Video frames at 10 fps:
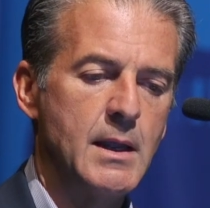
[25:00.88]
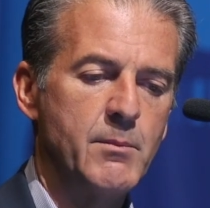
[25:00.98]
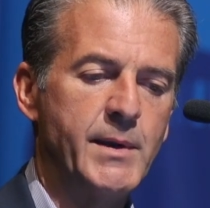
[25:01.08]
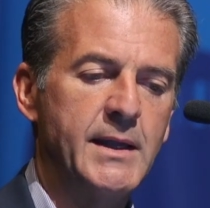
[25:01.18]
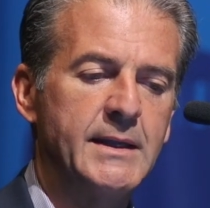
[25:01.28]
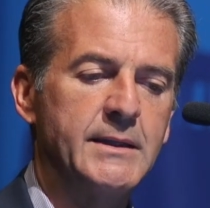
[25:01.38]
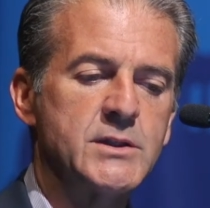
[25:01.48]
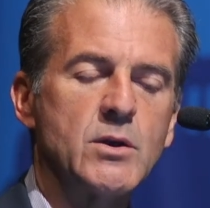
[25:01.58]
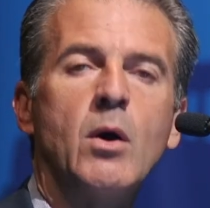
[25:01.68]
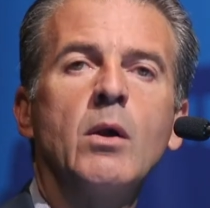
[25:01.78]
but it
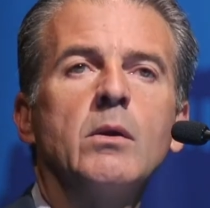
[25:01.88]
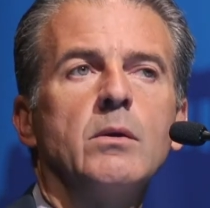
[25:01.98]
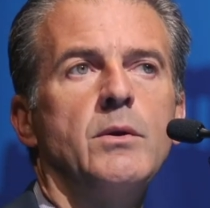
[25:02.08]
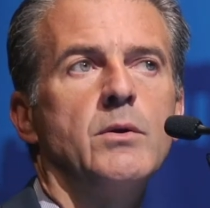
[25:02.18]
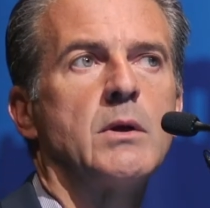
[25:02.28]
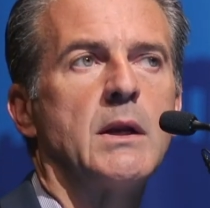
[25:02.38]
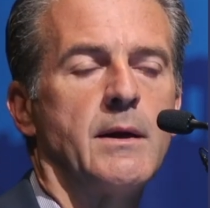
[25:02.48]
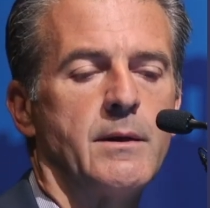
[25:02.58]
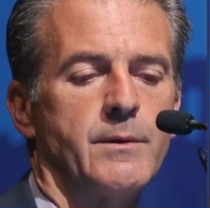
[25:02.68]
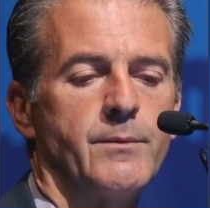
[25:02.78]
is all
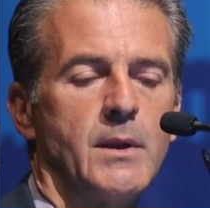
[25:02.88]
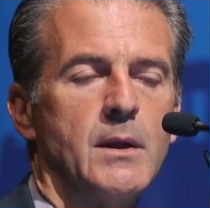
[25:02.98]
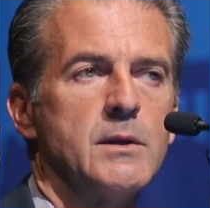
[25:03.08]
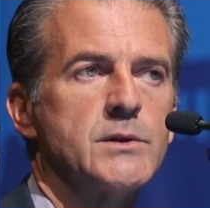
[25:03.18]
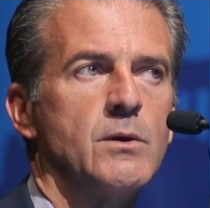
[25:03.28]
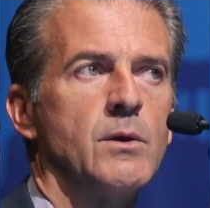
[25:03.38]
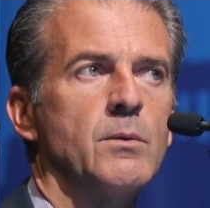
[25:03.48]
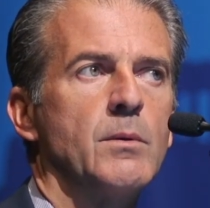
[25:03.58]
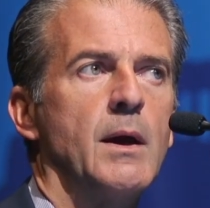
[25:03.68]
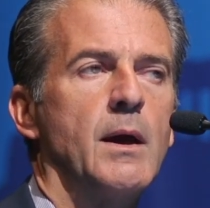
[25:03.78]
nuclear.
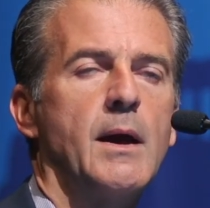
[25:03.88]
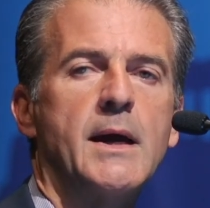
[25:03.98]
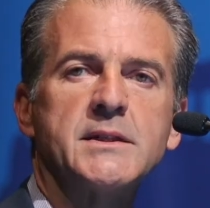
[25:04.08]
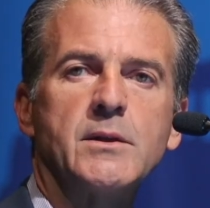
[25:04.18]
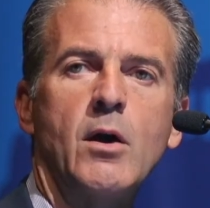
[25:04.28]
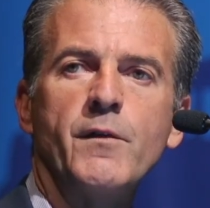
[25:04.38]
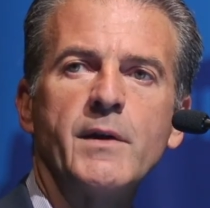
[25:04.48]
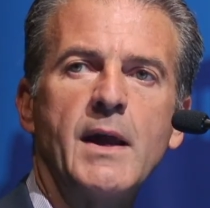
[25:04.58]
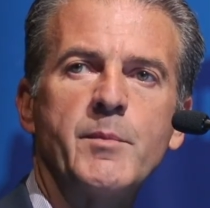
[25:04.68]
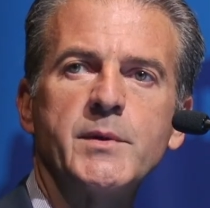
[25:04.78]
So as it often
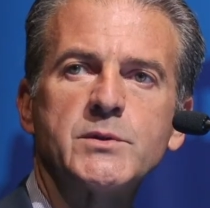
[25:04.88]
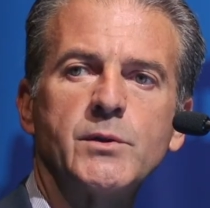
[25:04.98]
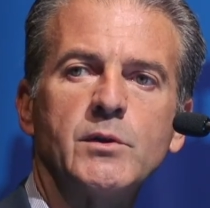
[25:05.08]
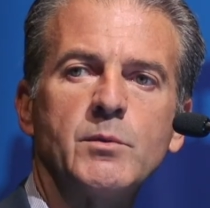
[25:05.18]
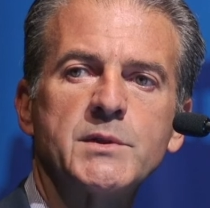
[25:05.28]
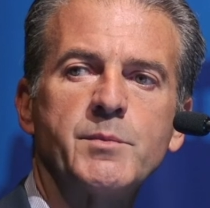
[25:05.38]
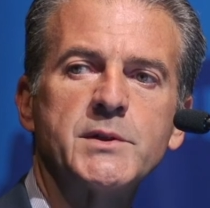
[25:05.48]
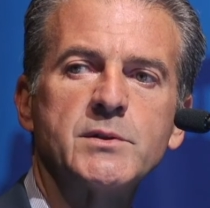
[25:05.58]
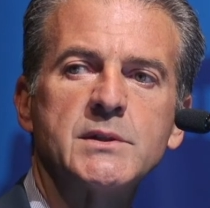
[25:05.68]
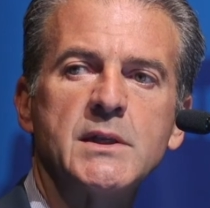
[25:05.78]
happens with tumor
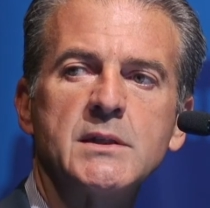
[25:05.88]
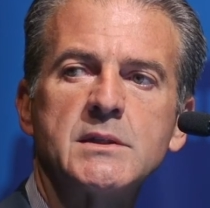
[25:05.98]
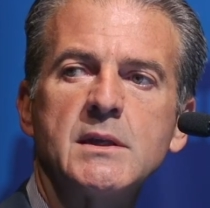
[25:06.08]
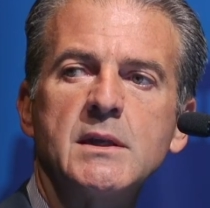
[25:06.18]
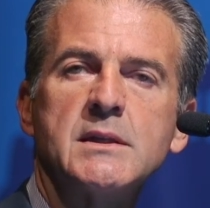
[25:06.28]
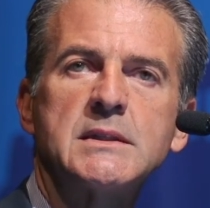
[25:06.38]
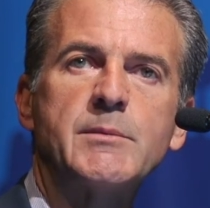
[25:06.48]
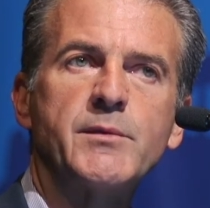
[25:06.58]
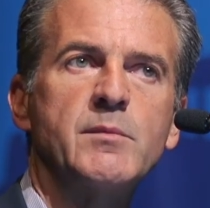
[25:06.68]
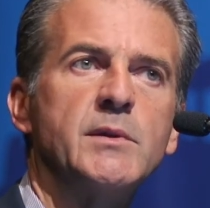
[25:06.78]
suppressor genes,
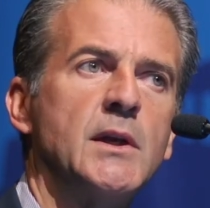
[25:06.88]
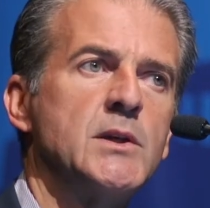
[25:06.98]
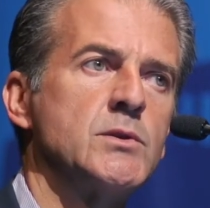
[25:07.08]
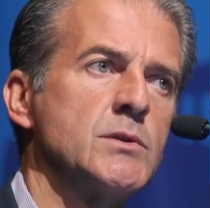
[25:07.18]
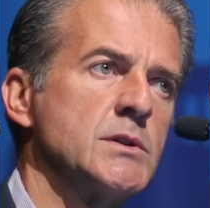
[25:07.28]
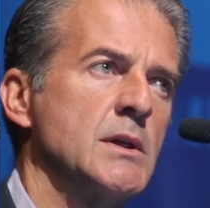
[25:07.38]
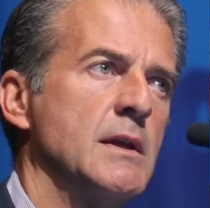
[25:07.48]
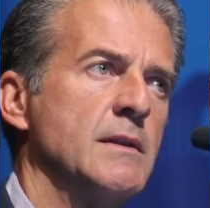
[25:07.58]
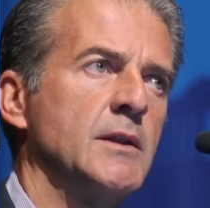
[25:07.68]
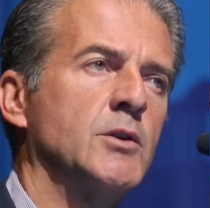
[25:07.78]
some of the mutations,
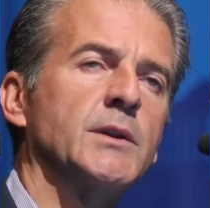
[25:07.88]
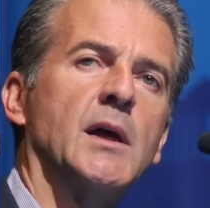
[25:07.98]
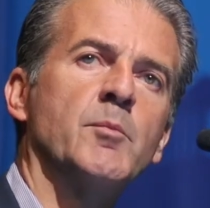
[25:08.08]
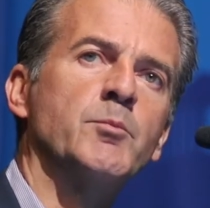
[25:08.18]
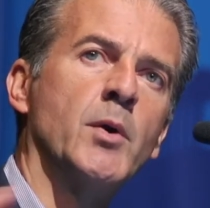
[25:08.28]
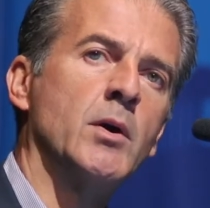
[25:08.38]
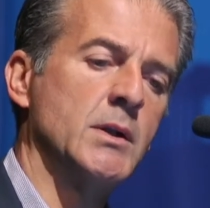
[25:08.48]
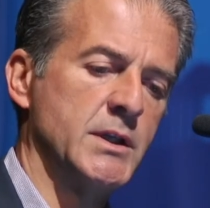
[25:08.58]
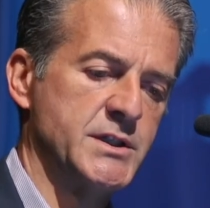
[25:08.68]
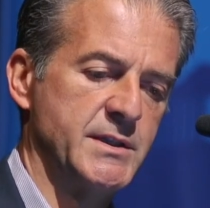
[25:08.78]
they don't
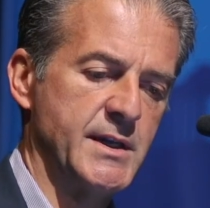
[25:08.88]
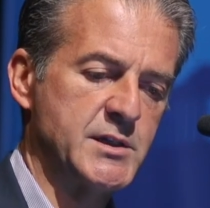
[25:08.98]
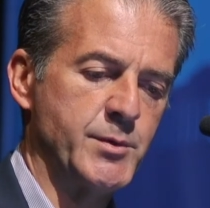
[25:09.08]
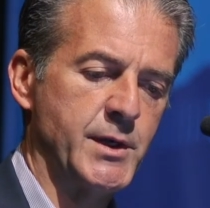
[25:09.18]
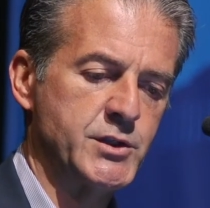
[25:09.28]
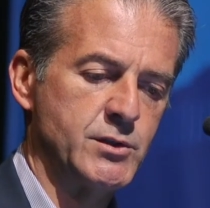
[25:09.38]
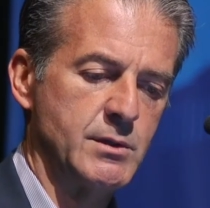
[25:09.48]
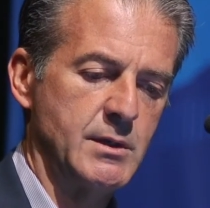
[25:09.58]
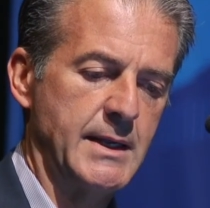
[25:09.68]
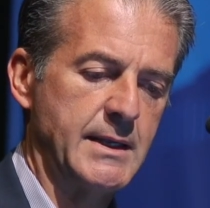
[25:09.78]
abolish the
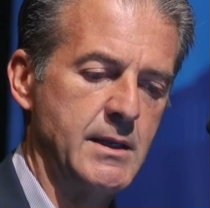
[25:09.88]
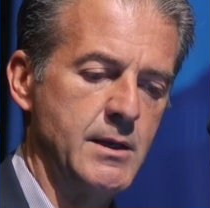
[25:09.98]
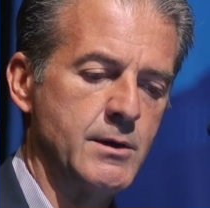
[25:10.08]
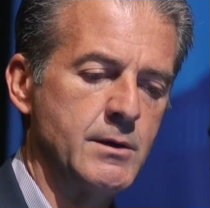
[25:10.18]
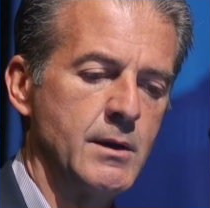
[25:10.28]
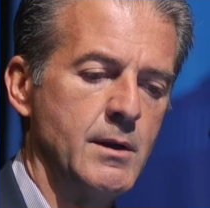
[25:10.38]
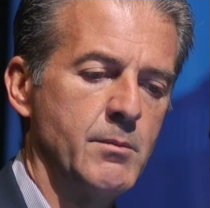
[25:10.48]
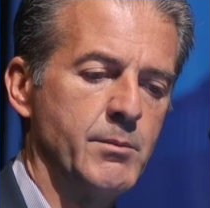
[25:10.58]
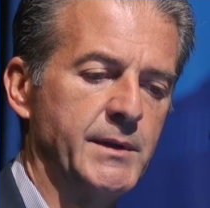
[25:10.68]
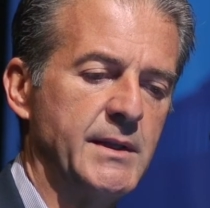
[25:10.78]
expression, like here,
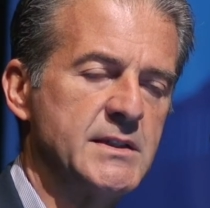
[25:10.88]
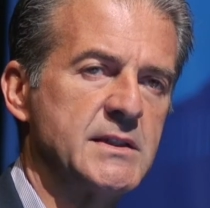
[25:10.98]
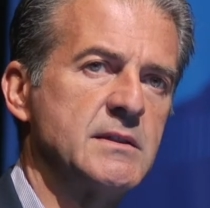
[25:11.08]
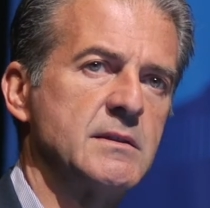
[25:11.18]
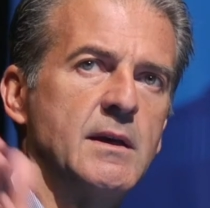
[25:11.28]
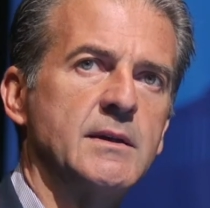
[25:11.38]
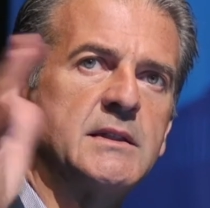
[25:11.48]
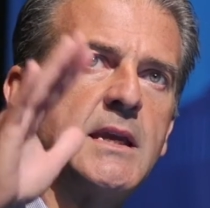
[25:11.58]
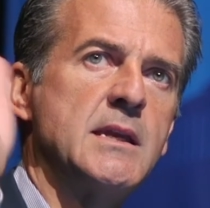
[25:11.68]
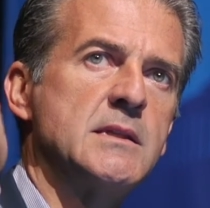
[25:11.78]
but they just
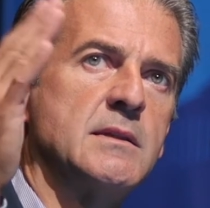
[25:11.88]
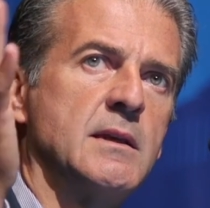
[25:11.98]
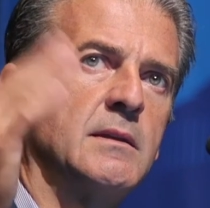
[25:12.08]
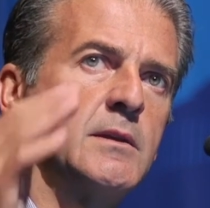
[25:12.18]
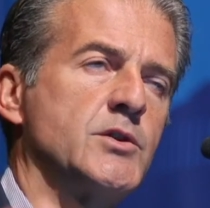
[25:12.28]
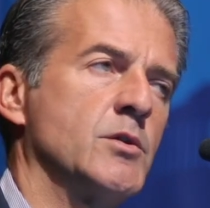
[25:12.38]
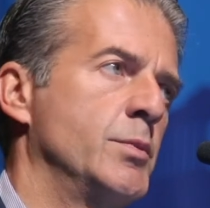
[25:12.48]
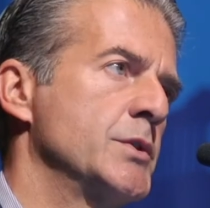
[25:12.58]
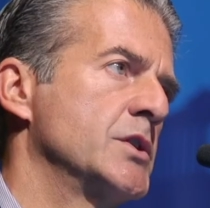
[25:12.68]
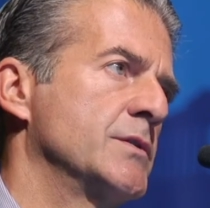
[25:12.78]
change the
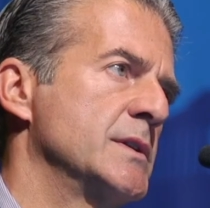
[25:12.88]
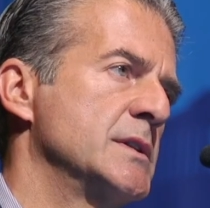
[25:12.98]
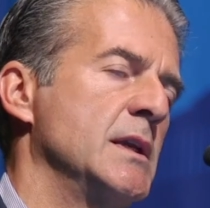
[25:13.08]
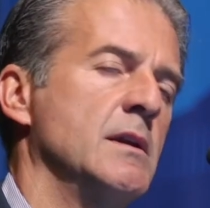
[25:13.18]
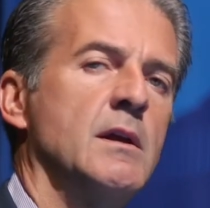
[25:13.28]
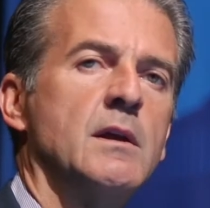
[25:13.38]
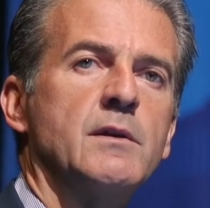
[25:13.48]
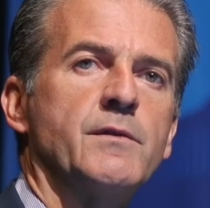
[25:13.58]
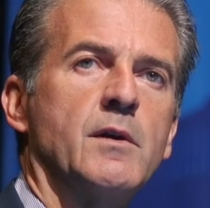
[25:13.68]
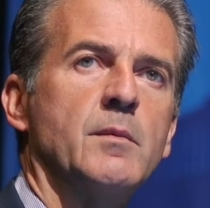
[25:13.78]
distribution of the gene
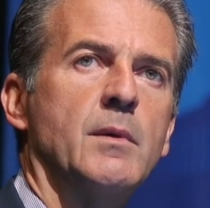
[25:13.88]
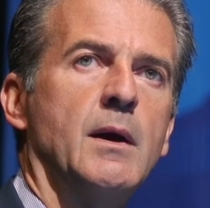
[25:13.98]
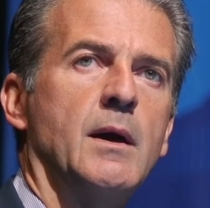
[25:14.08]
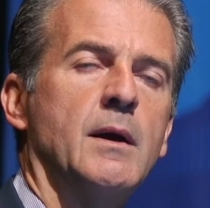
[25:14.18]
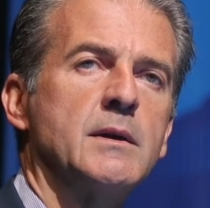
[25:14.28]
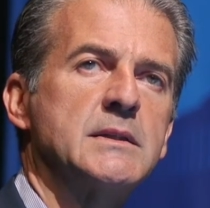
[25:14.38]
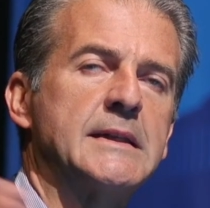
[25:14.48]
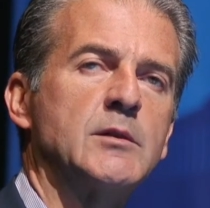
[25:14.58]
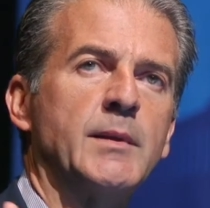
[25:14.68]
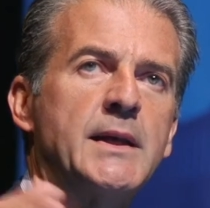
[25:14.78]
from
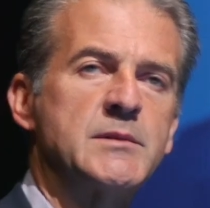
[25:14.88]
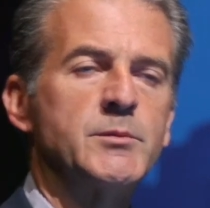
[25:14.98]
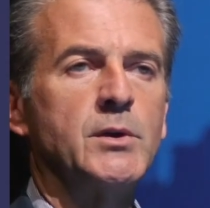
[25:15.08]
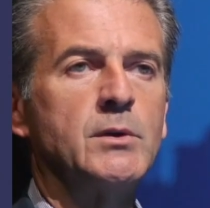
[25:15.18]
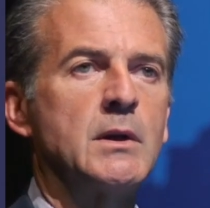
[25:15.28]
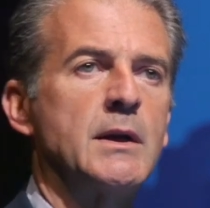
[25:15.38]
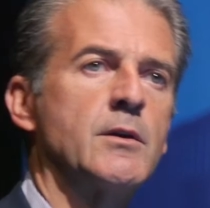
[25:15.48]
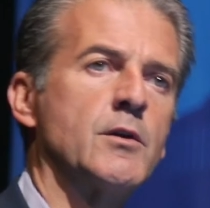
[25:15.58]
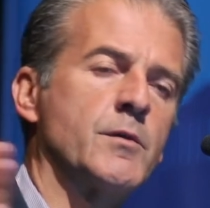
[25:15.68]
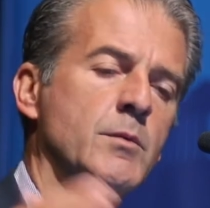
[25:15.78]
cytoplasmic to nuclear
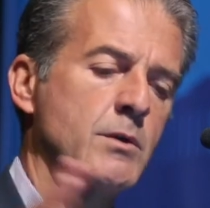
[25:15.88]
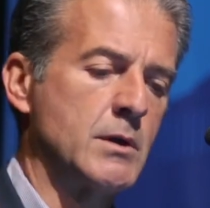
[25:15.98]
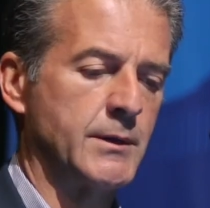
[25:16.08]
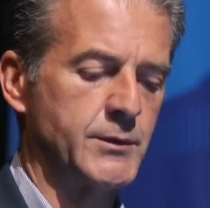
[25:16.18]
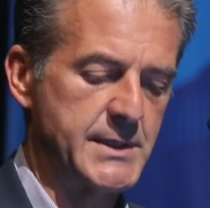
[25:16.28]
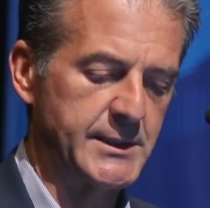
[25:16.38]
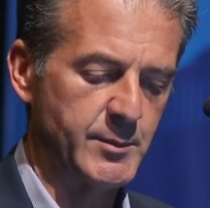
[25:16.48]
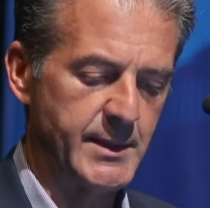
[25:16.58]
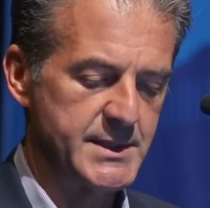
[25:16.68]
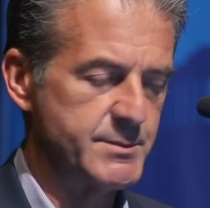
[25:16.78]
or from nuclear to
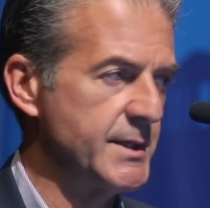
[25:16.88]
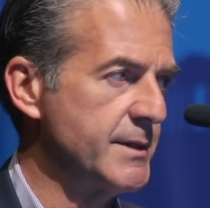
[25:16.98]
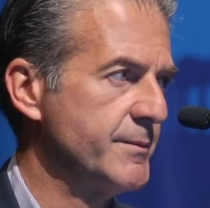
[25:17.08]
cytoplasmic.